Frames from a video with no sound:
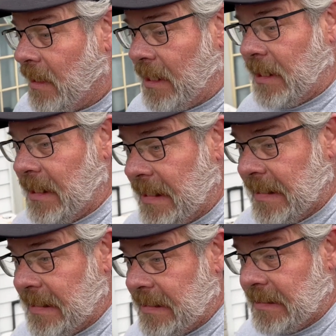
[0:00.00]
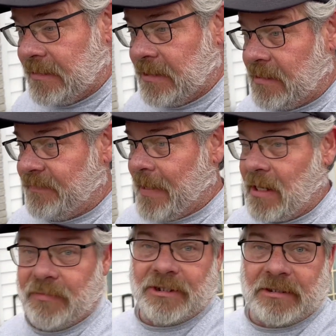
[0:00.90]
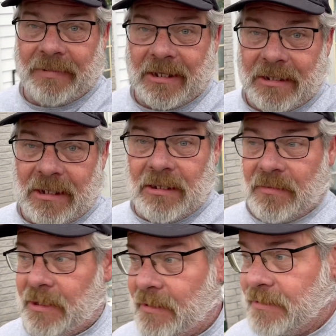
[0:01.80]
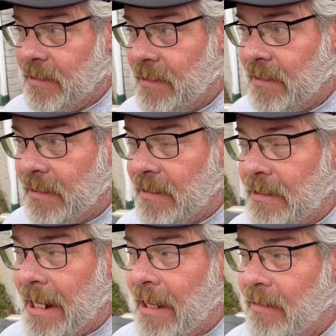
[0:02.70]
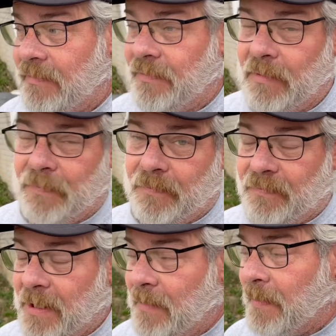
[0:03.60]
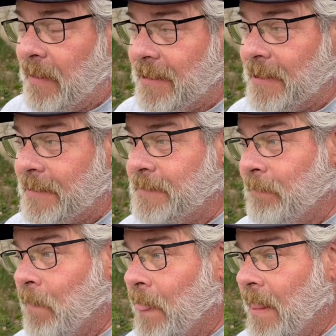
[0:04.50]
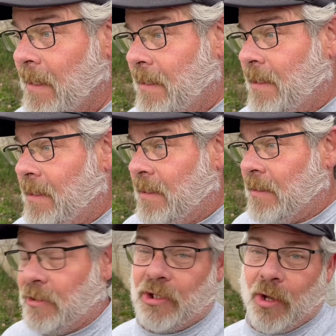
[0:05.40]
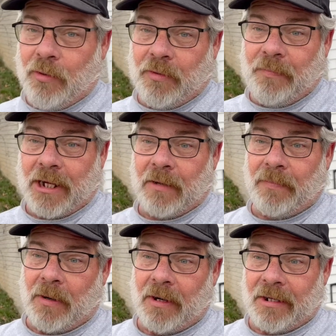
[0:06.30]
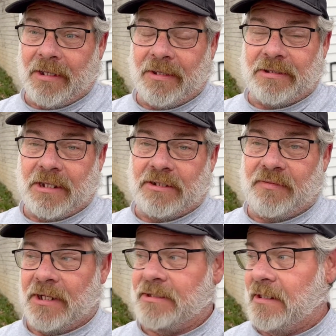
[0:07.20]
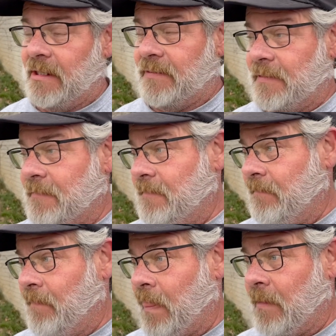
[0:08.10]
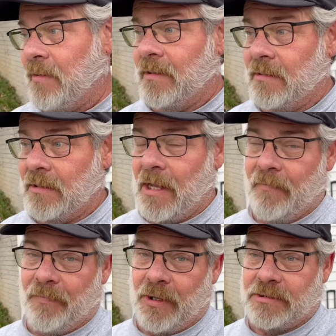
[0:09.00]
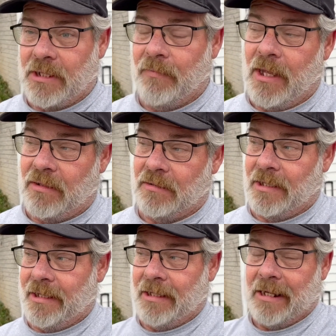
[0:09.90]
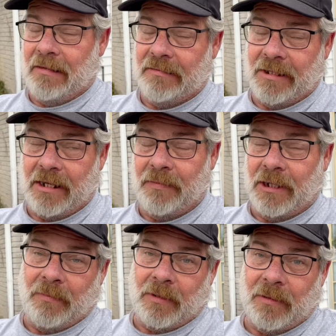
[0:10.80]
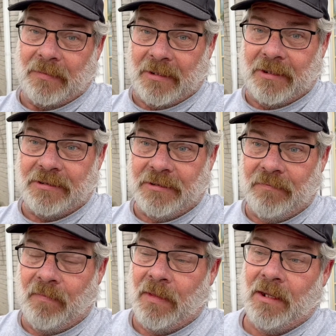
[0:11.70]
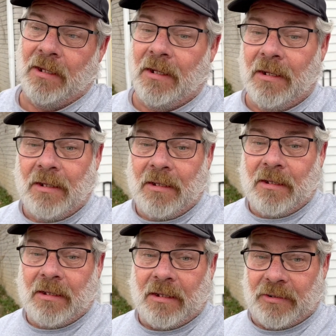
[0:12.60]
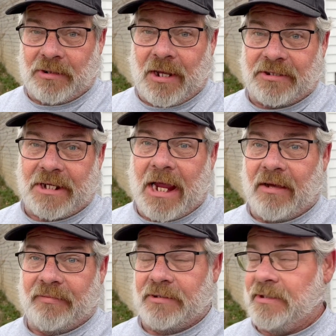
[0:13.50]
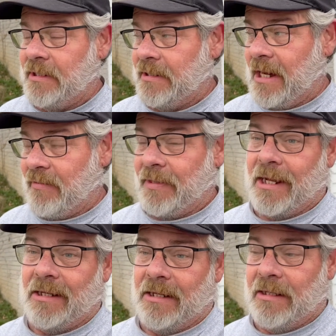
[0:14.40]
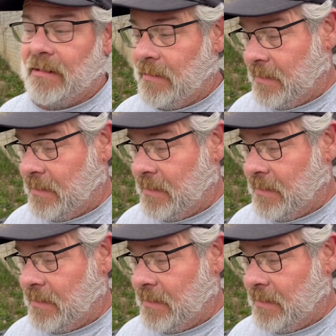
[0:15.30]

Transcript: and you can find them just about anywhere. Now, the funny part is you can go to a pick-apart and get these things for next to nothing. Well, I'm not going to lay down at a pick-apart place and try to salvage everything I need